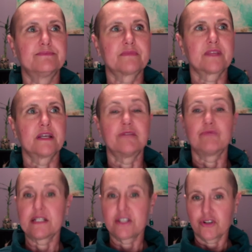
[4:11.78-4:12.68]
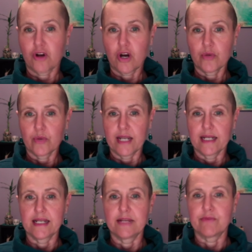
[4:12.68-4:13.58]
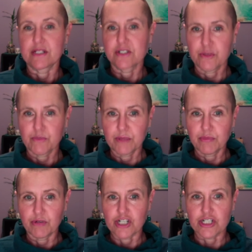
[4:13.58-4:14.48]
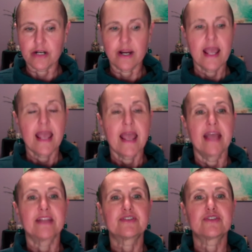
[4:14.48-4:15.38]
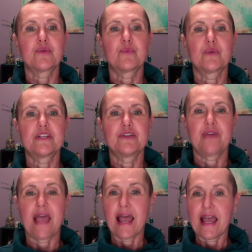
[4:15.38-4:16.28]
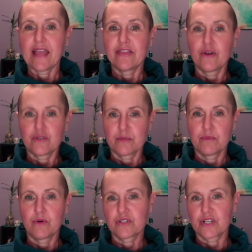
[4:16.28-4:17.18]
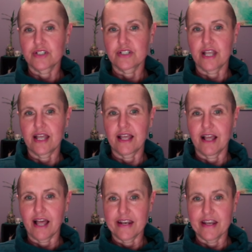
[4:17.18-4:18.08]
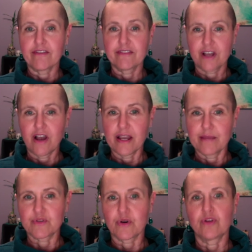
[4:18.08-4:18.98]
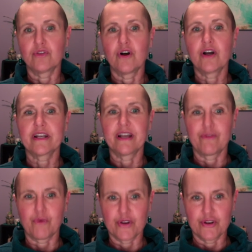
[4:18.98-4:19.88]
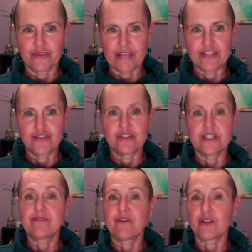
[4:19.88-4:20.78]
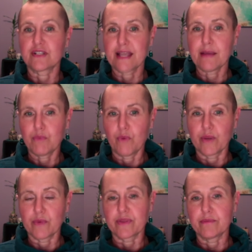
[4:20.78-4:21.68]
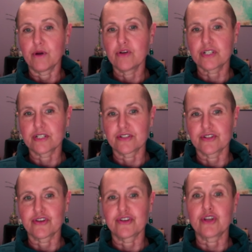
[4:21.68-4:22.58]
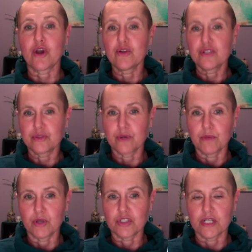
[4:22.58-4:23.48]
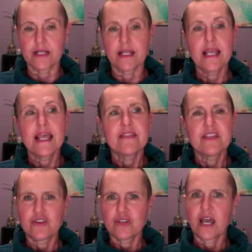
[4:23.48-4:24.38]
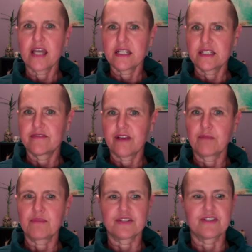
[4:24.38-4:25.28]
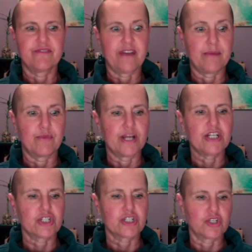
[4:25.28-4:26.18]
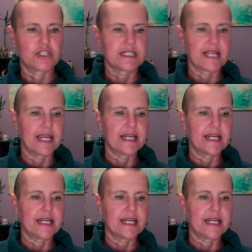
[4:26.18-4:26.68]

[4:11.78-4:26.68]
it raises your heart rate and it raises your blood pressure. And so when you've had those emotions enough times or long enough where that's your default set point with emotions or your go-to emotion, then you kind of develop this vibrational state